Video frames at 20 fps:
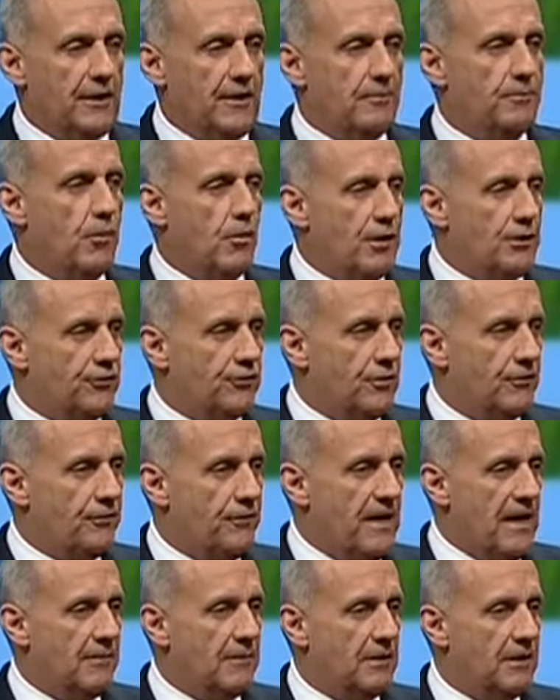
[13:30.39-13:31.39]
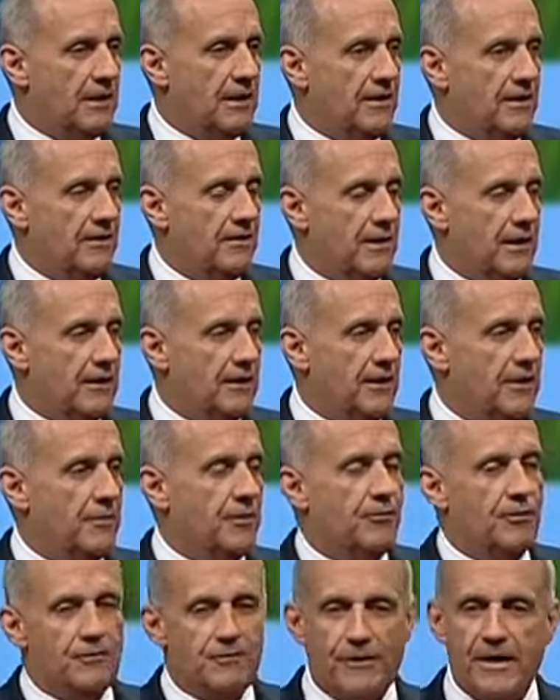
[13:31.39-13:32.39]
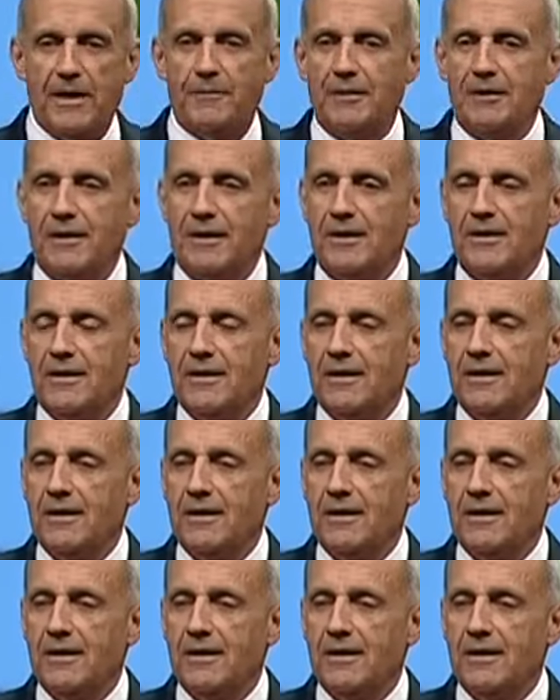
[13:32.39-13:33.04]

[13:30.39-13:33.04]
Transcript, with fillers: the importance of family and an immigrant family.